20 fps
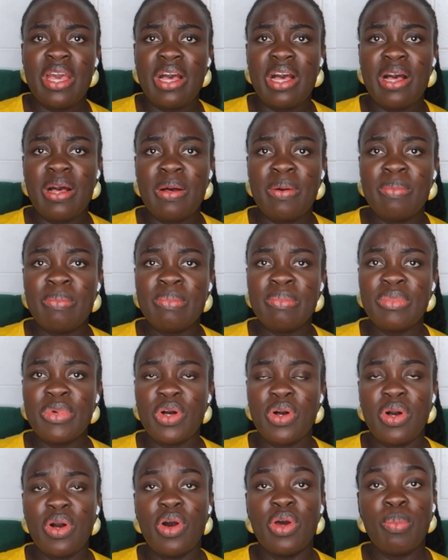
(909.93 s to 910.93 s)

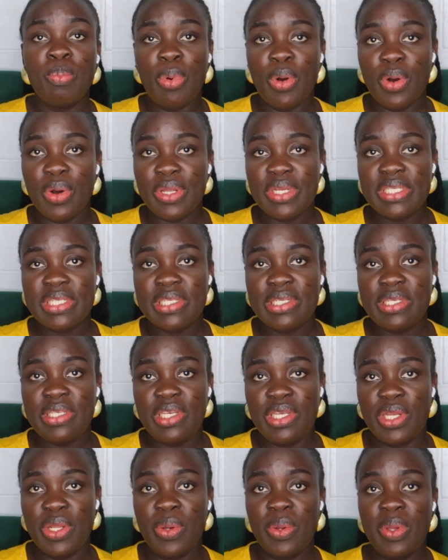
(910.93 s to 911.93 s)
on board,
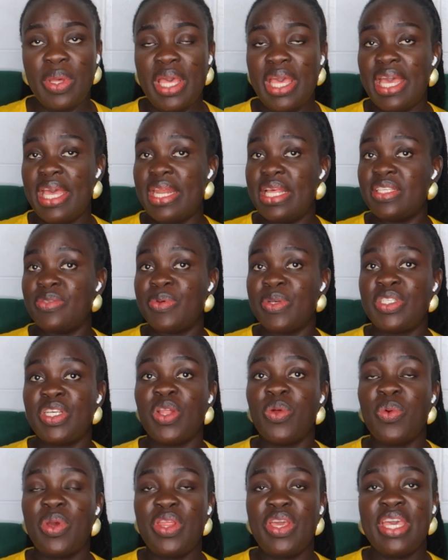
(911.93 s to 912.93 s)
you know, and
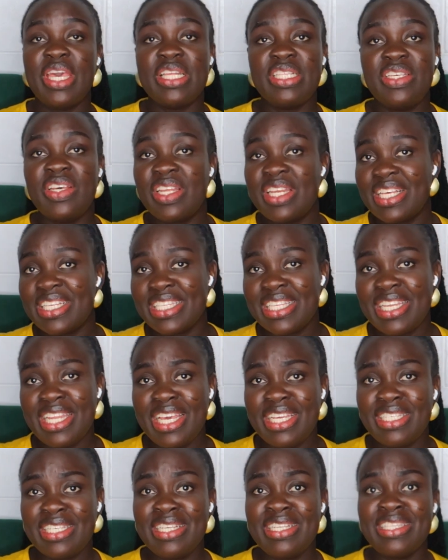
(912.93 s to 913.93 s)
especially when you get to your
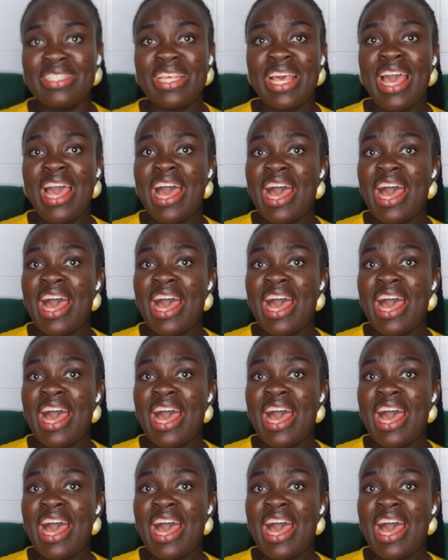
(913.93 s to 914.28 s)
destinations.